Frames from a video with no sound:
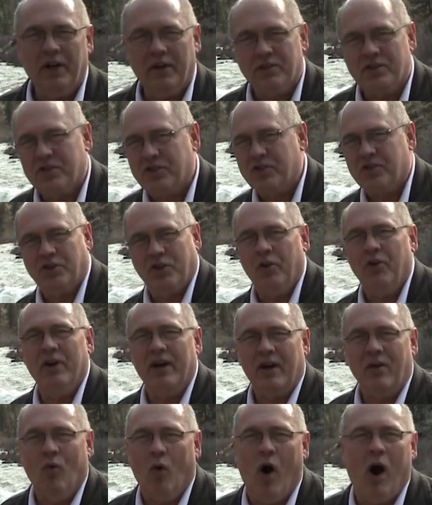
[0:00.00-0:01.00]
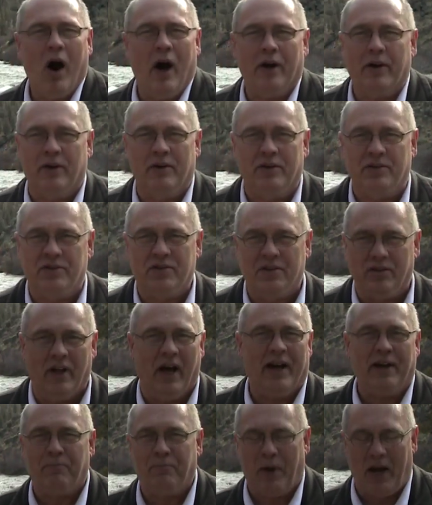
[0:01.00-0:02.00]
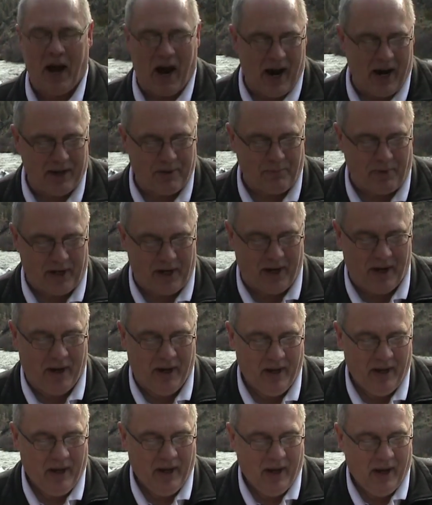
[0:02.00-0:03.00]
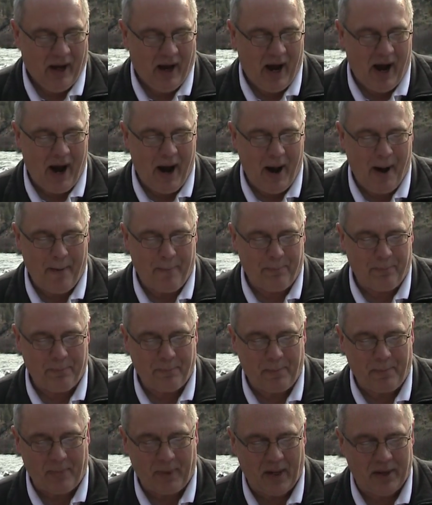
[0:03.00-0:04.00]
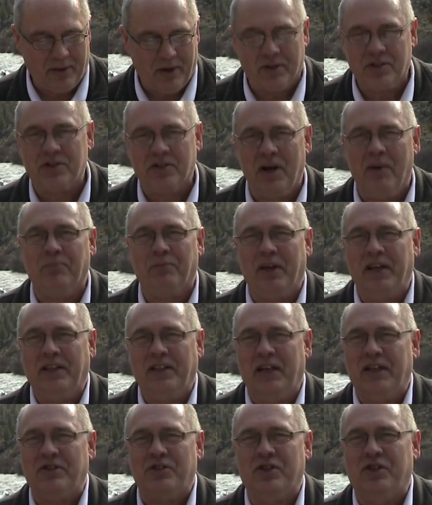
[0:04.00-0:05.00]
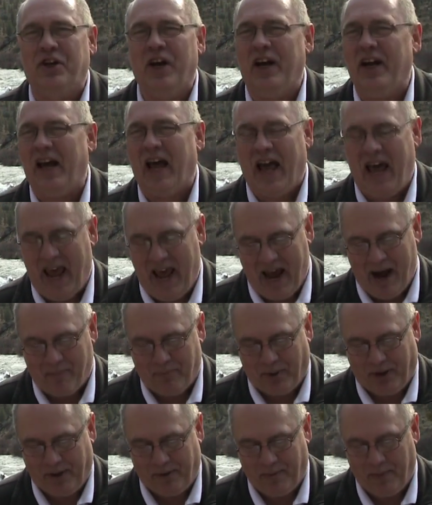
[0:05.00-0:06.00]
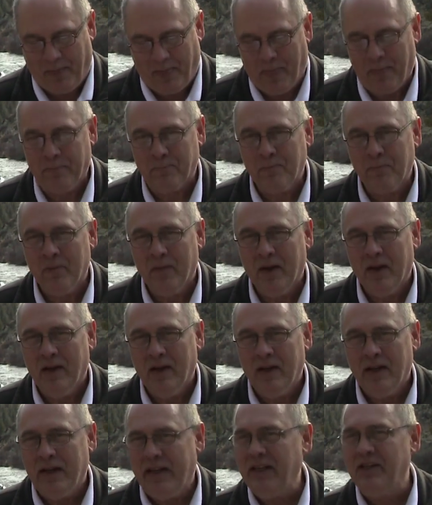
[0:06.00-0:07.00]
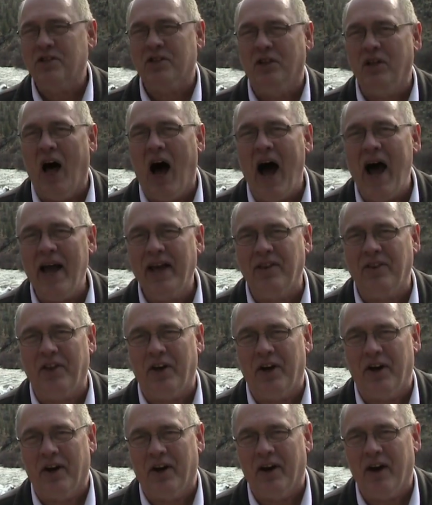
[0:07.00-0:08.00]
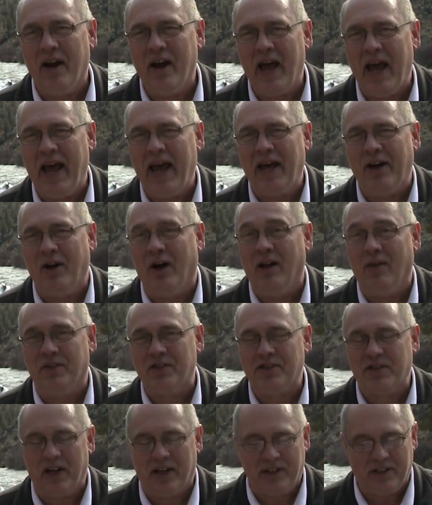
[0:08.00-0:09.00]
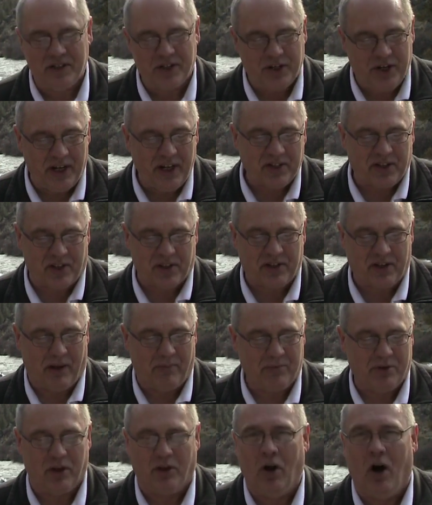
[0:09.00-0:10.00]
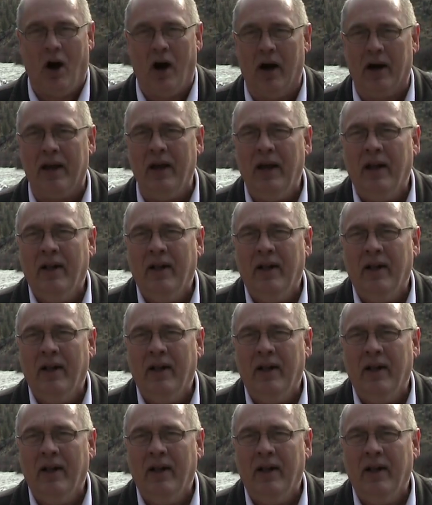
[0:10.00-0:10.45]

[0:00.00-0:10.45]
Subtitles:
stirring waters like behind me, there's something that's gonna happen. He's lying there, and all of a sudden Jesus comes along.